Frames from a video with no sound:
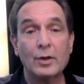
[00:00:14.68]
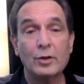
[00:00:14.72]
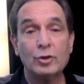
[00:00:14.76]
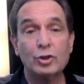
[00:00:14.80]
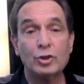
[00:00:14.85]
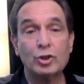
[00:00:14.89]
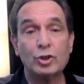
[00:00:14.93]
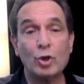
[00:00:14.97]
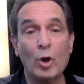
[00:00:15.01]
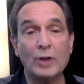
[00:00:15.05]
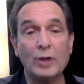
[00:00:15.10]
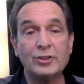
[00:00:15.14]

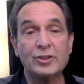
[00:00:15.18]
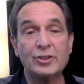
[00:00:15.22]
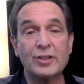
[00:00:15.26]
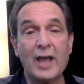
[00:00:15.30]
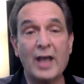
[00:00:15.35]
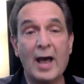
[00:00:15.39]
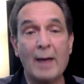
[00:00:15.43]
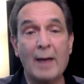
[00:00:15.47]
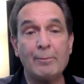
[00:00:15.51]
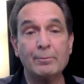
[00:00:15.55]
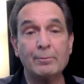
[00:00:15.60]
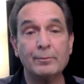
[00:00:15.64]

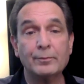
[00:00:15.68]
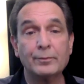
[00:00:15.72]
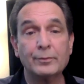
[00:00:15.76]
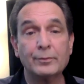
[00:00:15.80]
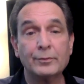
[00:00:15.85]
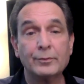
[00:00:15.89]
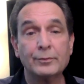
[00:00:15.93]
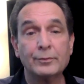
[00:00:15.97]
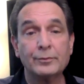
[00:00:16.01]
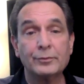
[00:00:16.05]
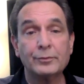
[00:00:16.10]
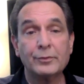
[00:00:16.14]
shortstop,
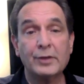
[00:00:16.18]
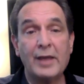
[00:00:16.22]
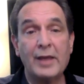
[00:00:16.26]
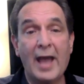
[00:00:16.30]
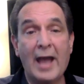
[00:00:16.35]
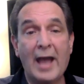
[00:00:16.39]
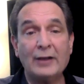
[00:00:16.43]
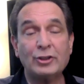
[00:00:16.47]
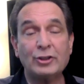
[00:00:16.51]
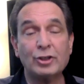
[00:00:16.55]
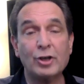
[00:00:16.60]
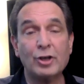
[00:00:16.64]

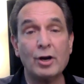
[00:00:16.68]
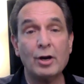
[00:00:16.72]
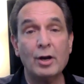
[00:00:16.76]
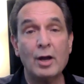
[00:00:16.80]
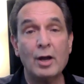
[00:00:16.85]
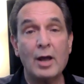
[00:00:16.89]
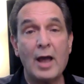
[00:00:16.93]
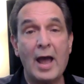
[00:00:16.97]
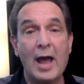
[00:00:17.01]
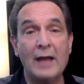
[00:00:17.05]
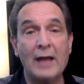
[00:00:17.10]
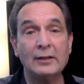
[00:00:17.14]
catcher,
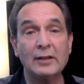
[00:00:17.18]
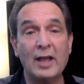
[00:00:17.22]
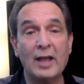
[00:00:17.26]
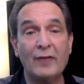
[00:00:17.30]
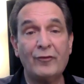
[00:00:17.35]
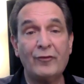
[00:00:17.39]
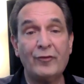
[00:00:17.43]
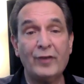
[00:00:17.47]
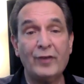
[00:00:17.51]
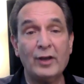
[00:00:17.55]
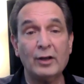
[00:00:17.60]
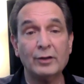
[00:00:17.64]
and
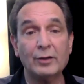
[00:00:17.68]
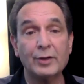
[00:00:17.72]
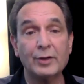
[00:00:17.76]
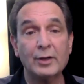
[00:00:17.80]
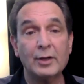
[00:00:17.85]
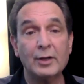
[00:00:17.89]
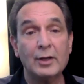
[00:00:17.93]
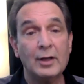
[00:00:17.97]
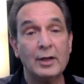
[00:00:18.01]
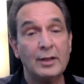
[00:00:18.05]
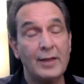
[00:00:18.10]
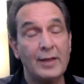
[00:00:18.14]
left field.
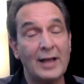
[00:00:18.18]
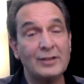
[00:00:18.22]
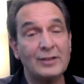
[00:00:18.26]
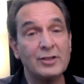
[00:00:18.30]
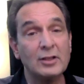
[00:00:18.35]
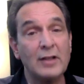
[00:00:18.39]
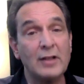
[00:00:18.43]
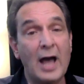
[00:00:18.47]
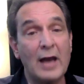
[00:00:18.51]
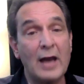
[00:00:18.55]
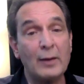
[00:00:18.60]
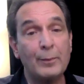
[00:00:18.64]
That's a
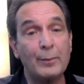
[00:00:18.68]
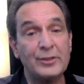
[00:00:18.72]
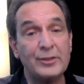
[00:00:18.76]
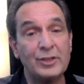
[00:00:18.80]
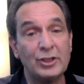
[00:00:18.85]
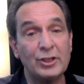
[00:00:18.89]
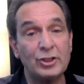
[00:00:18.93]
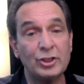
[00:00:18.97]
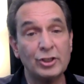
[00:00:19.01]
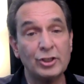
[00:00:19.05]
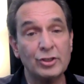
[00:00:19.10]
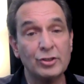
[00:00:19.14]
lot of
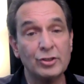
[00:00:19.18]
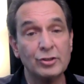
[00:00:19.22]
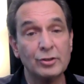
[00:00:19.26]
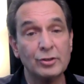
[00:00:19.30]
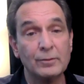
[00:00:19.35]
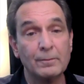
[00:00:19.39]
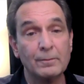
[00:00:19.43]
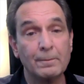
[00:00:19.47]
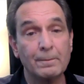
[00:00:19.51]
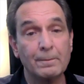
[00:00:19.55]
positions.